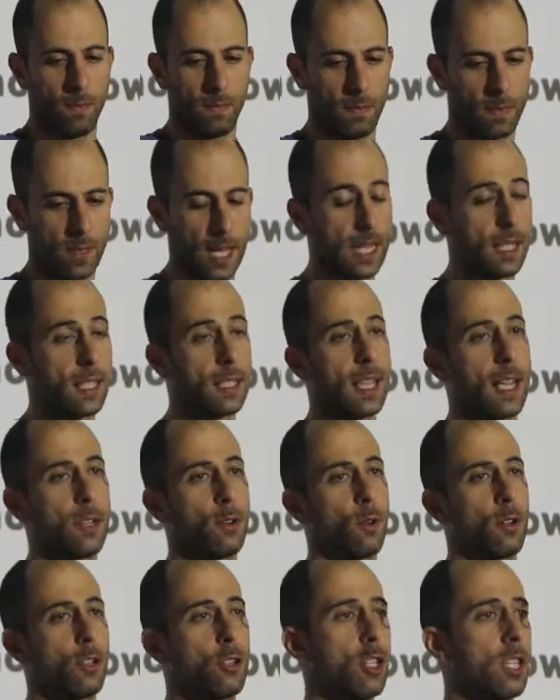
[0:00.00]
data
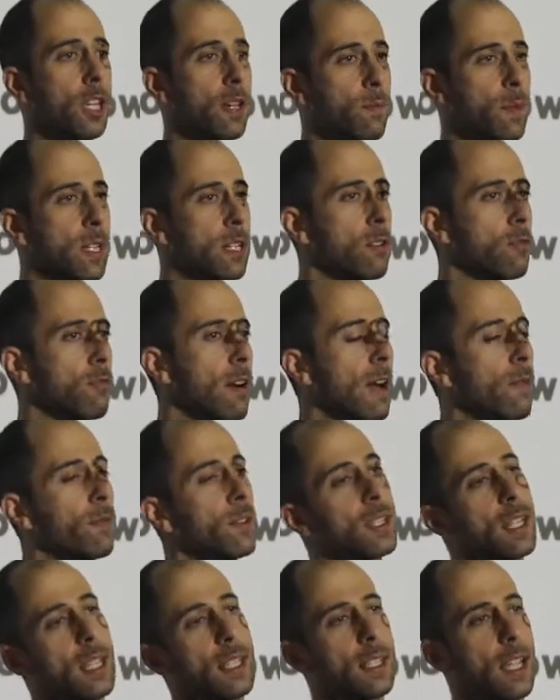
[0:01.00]
technology have been around
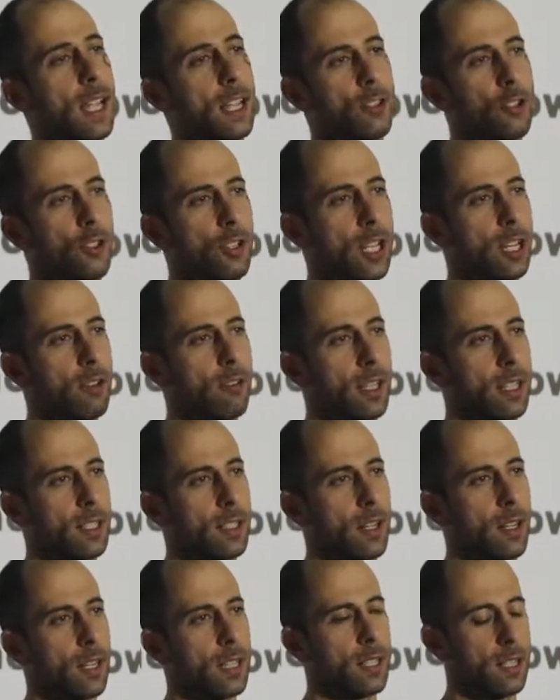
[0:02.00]
the data engineering
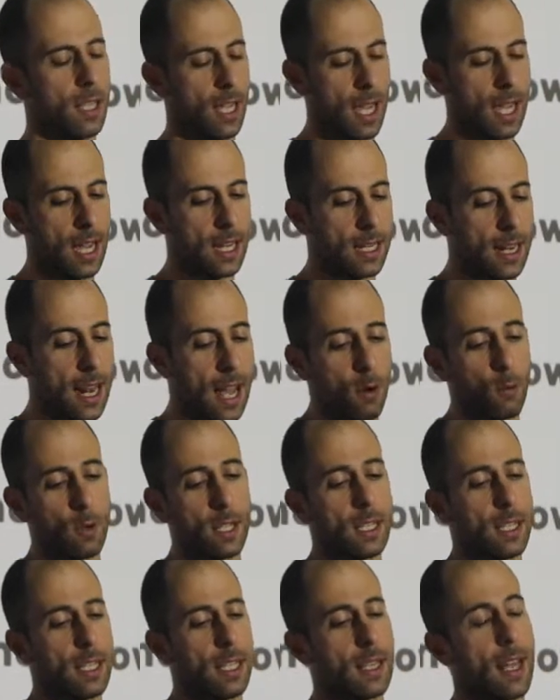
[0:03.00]
side. Now we
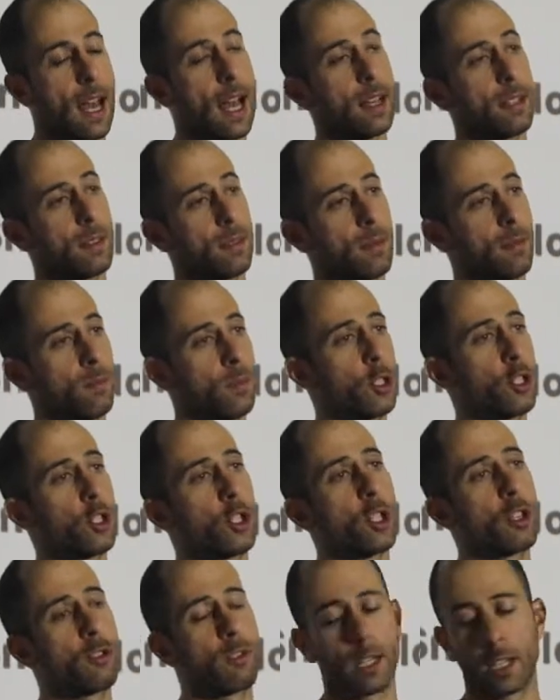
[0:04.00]
see that
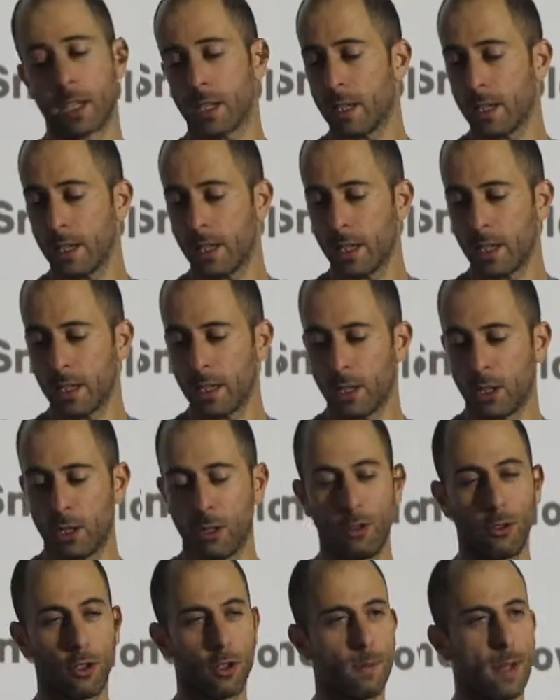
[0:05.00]
maturing a
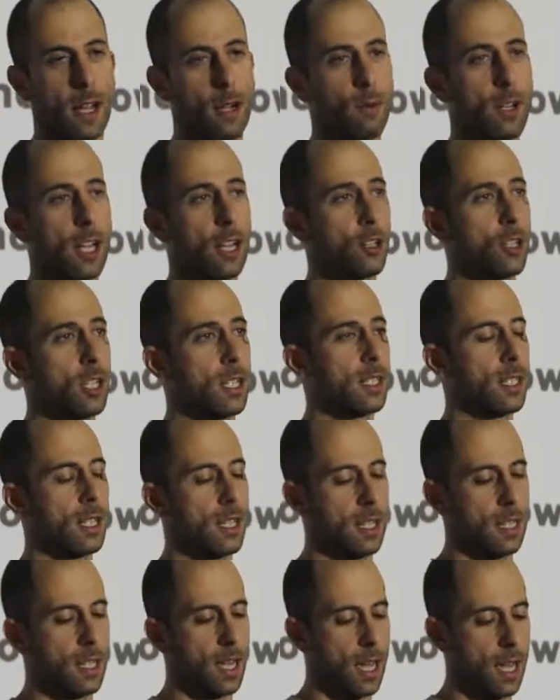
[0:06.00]
huge amount. We actually
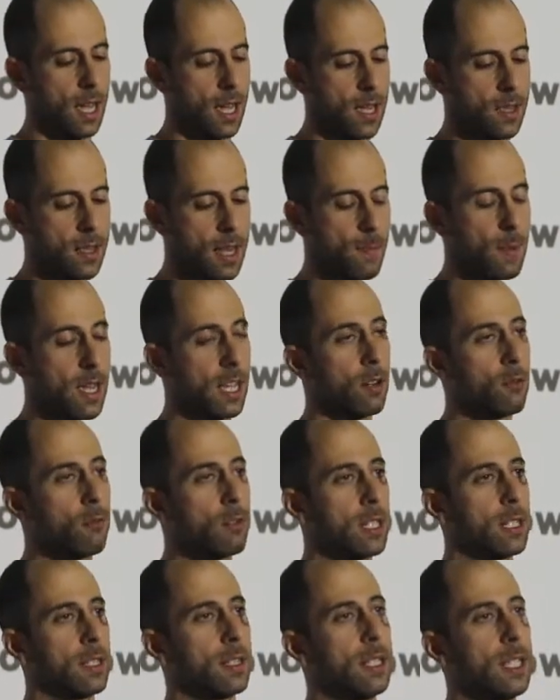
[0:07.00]
see there being a
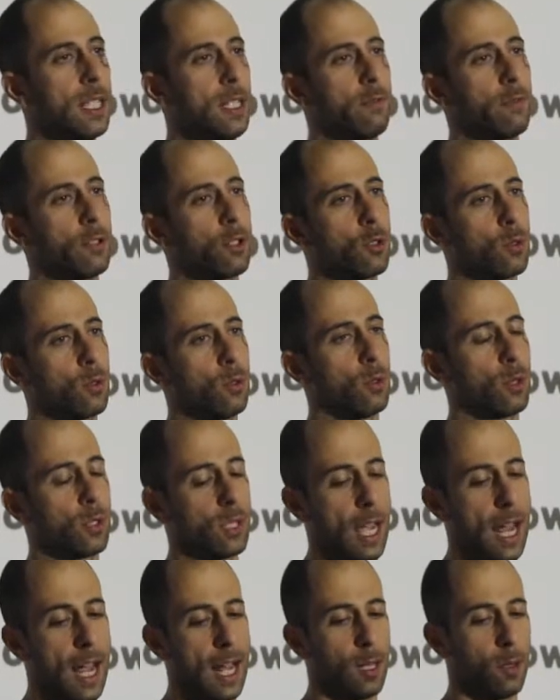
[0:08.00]
real need for tools
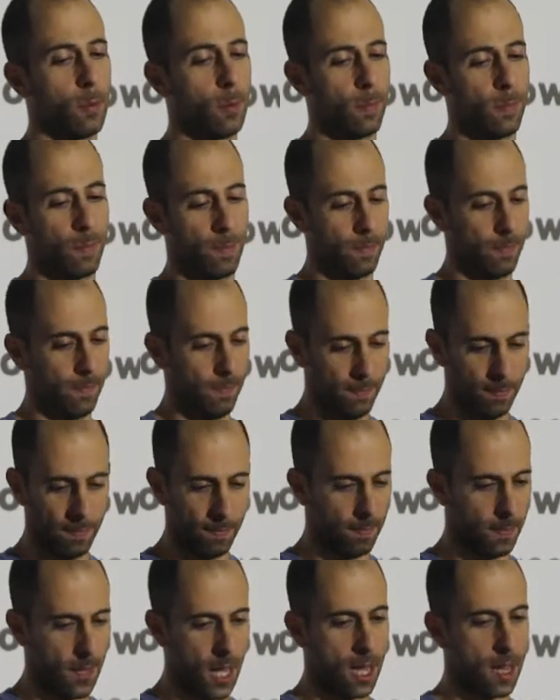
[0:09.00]
to help
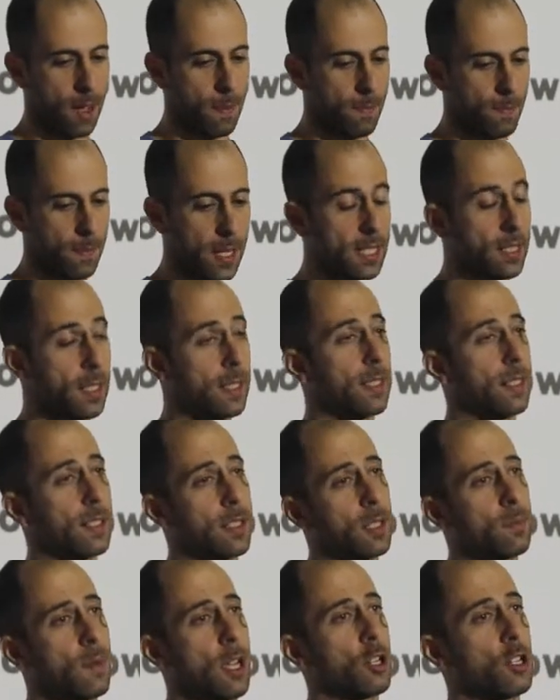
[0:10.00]
businesses,
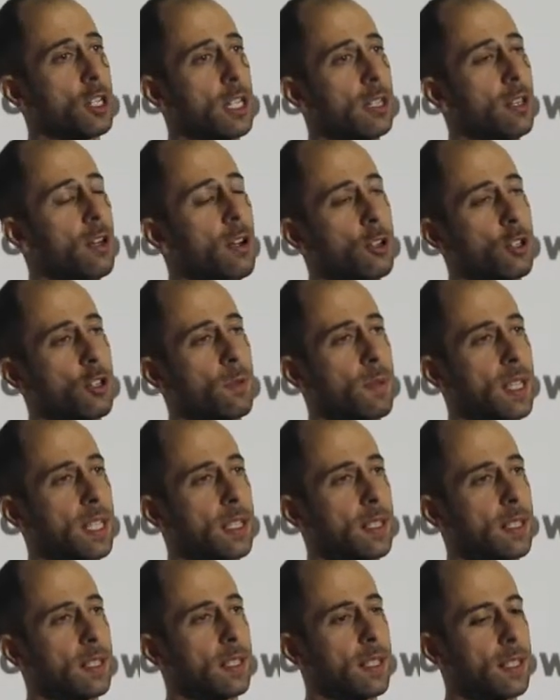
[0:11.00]
especially larger
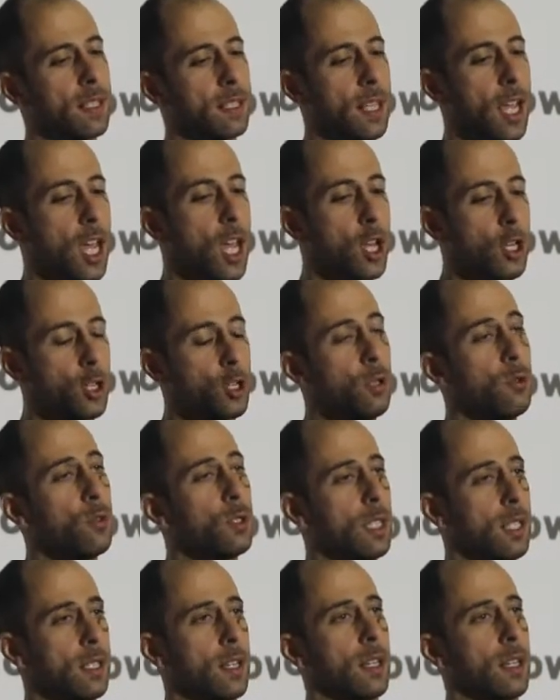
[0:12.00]
businesses, use these